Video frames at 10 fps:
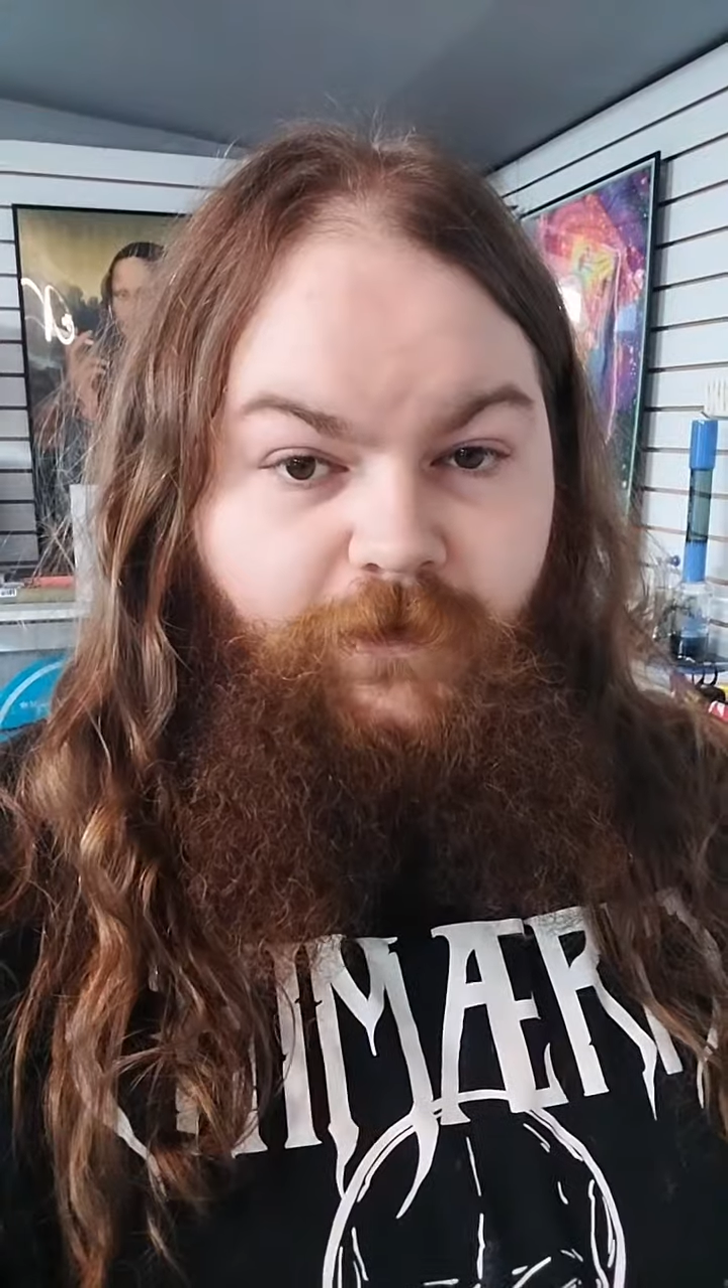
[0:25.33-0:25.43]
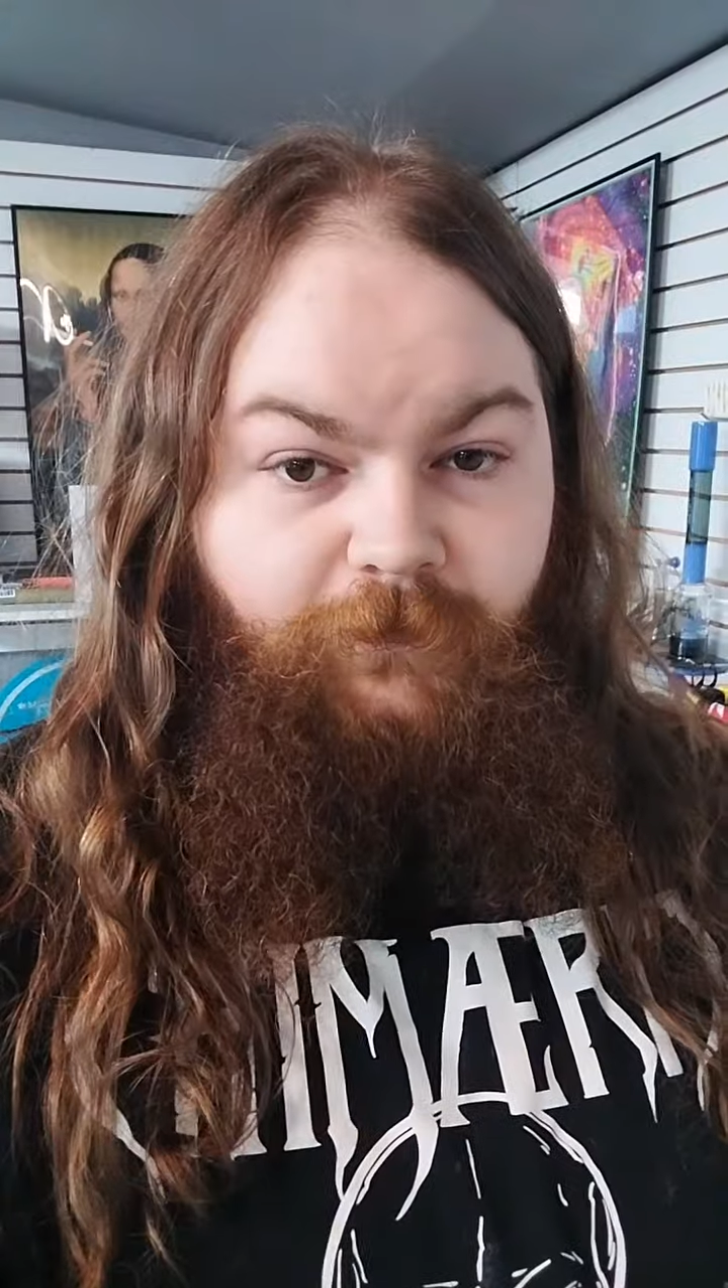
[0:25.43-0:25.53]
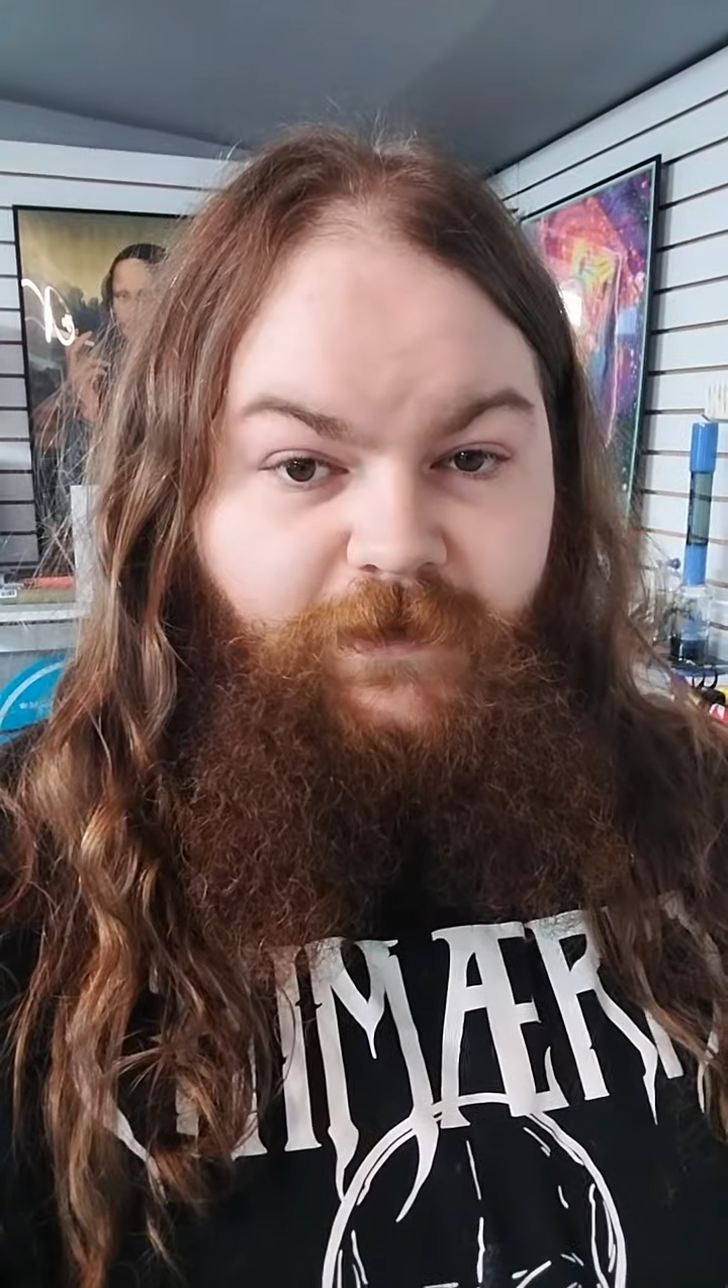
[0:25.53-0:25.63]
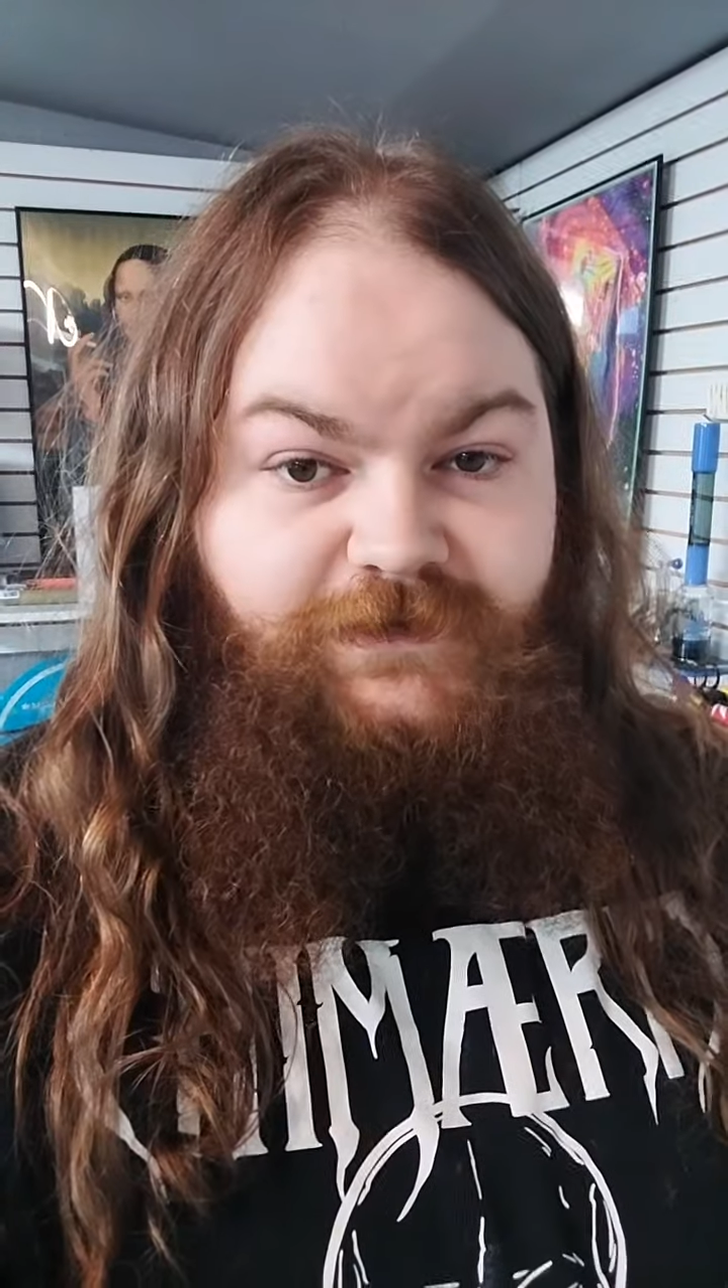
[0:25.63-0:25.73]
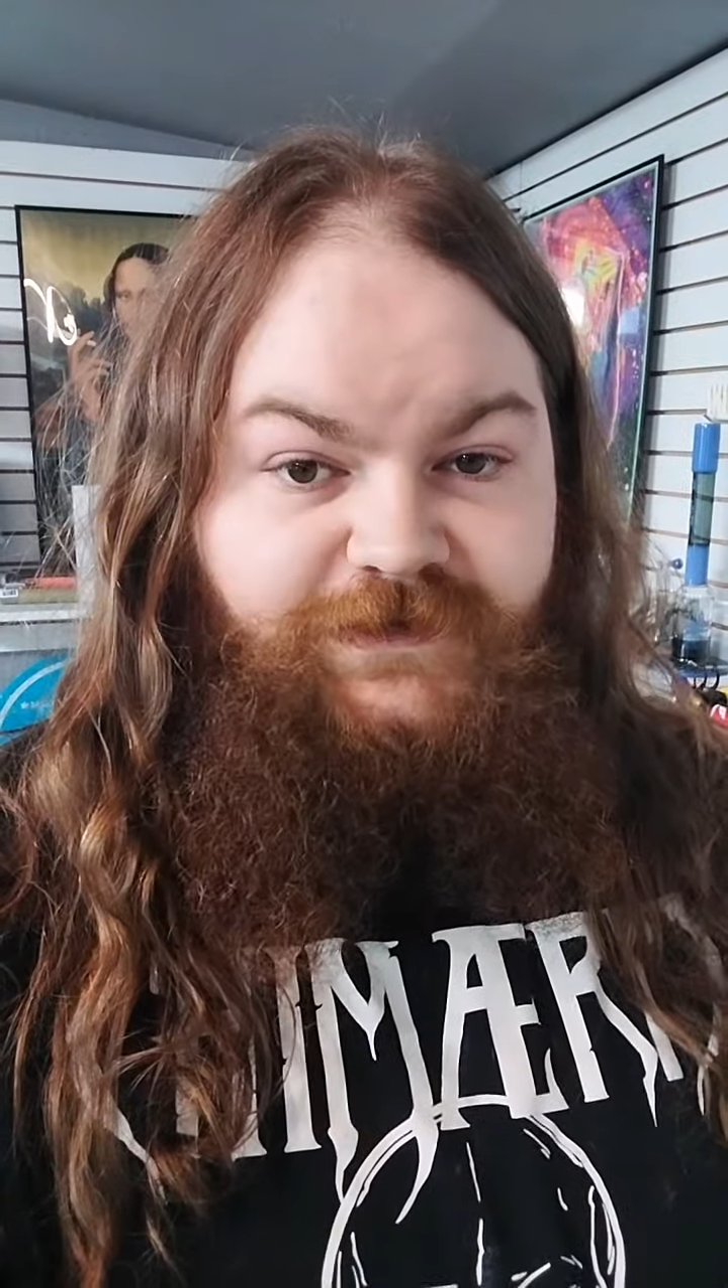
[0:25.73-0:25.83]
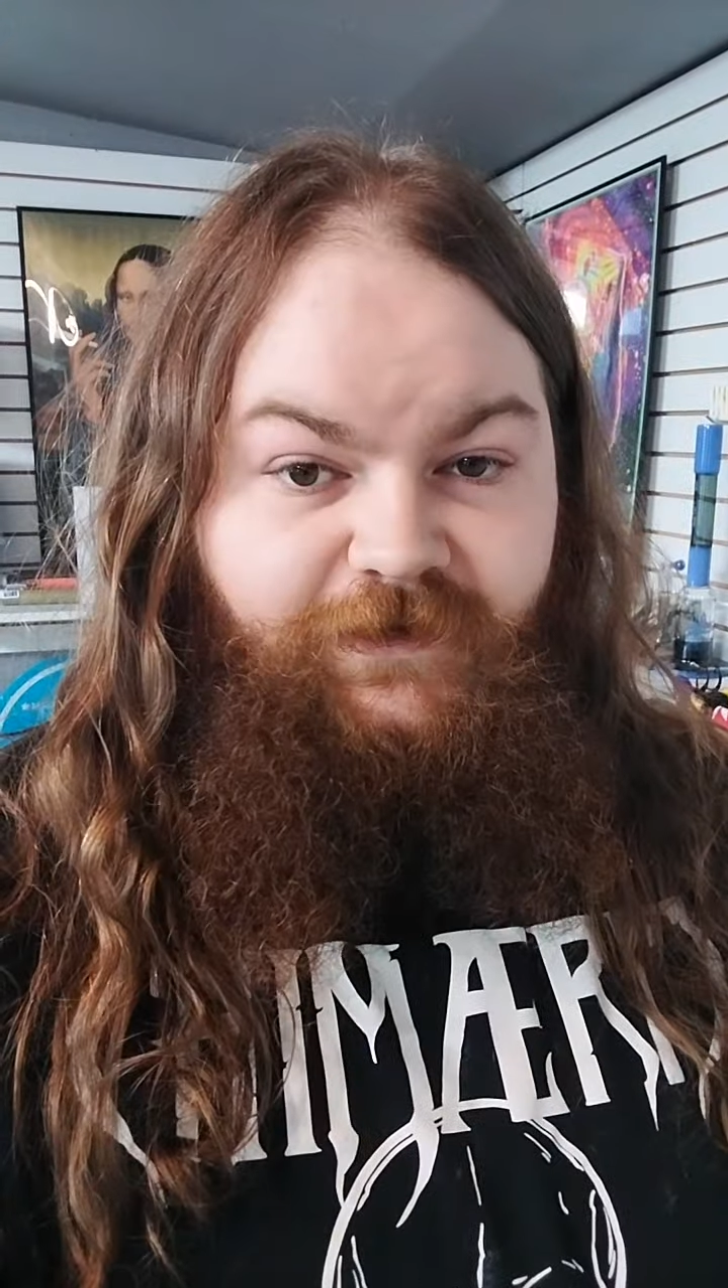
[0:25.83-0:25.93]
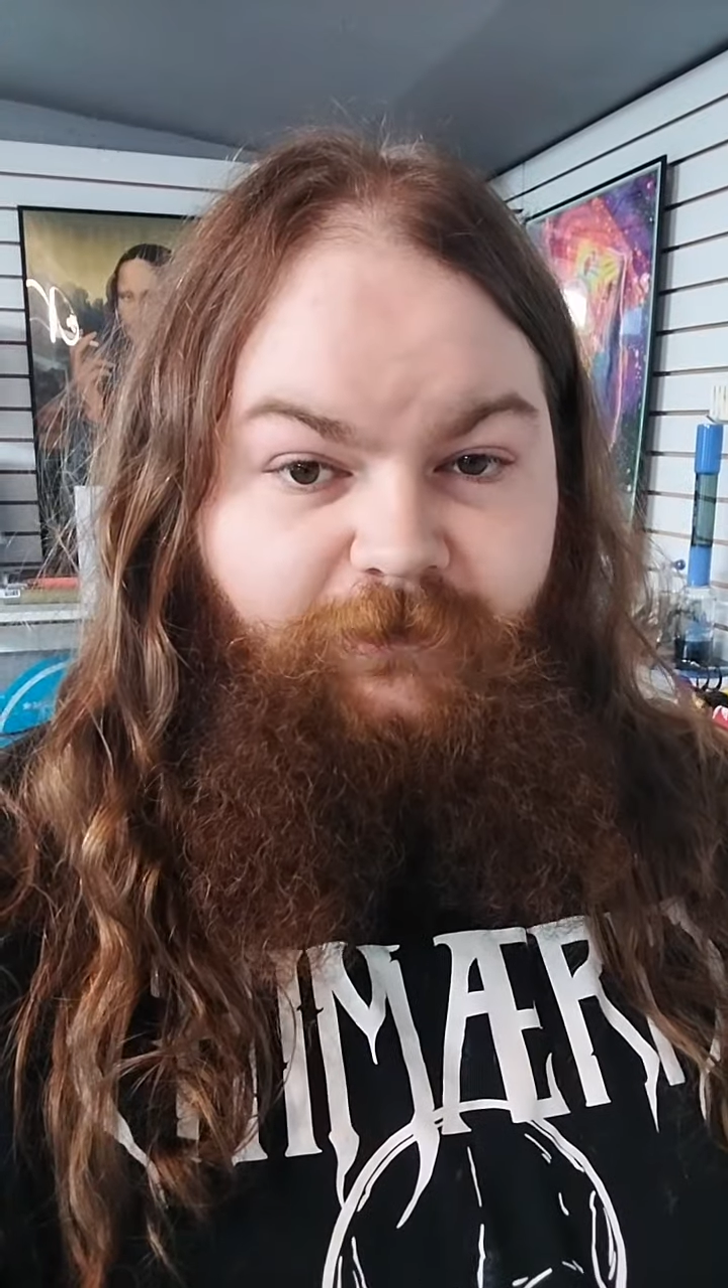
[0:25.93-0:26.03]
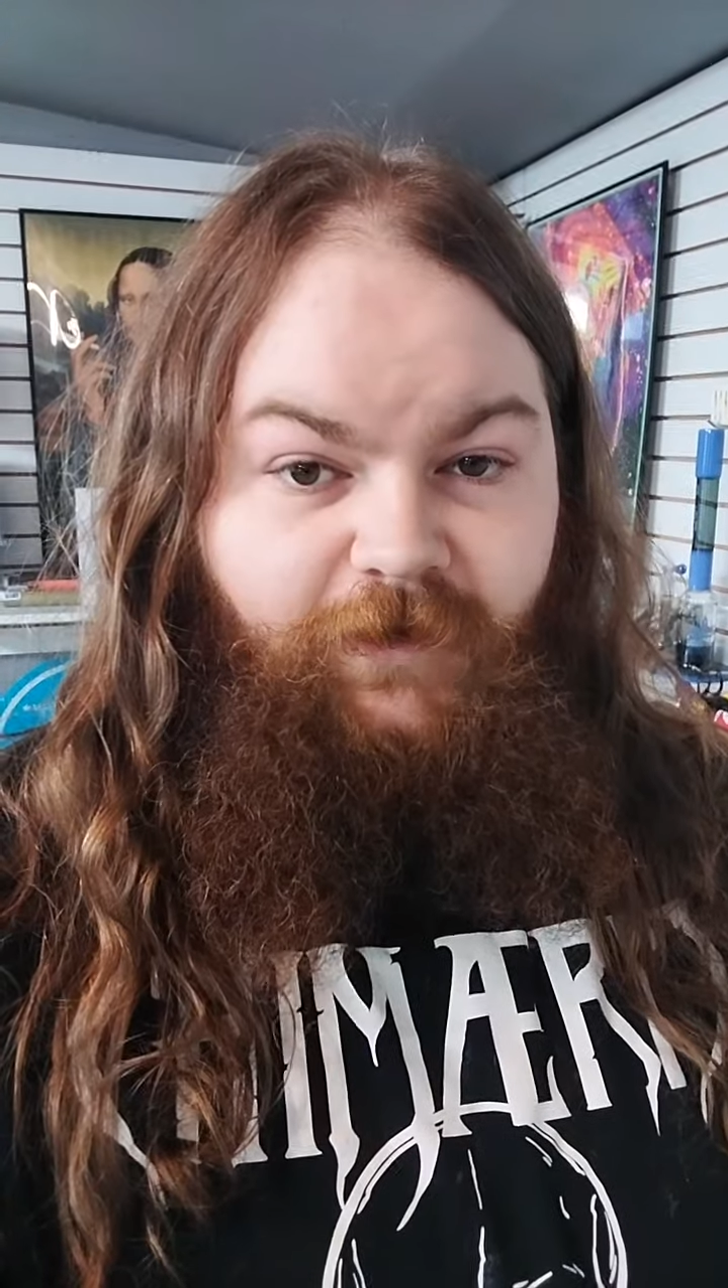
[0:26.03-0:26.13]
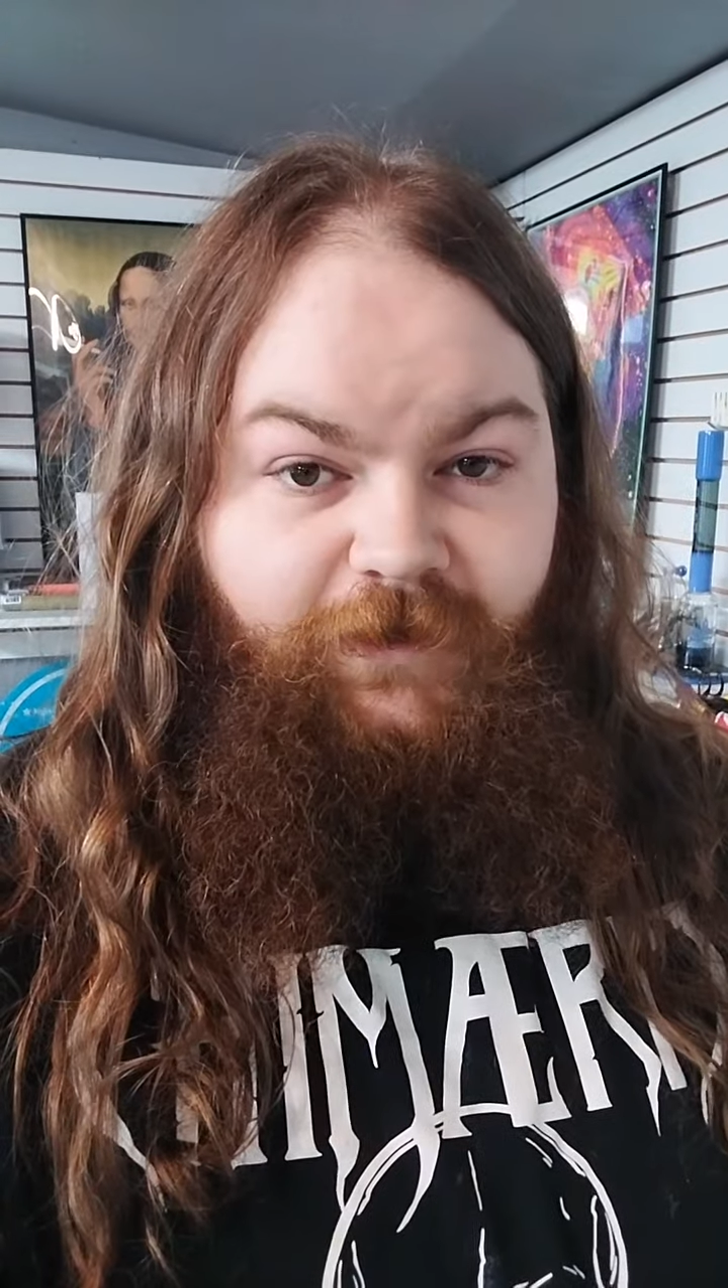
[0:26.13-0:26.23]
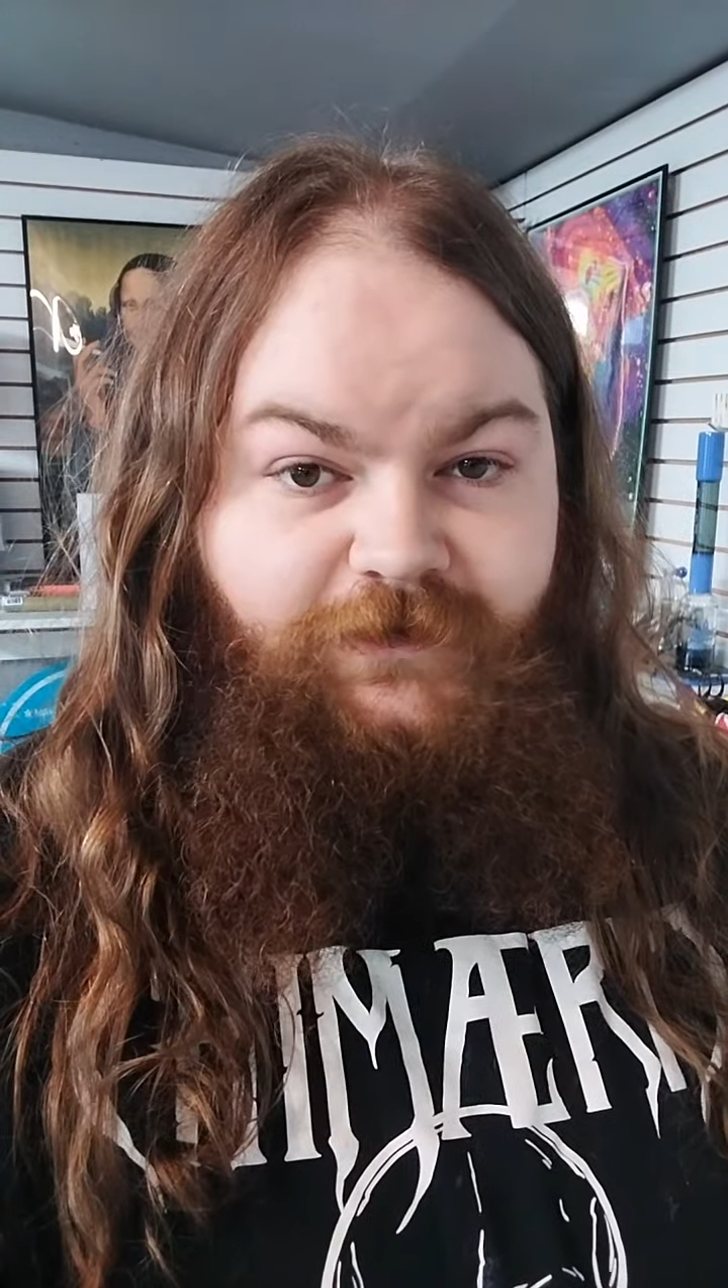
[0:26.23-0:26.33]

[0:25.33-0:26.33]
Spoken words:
admits to committing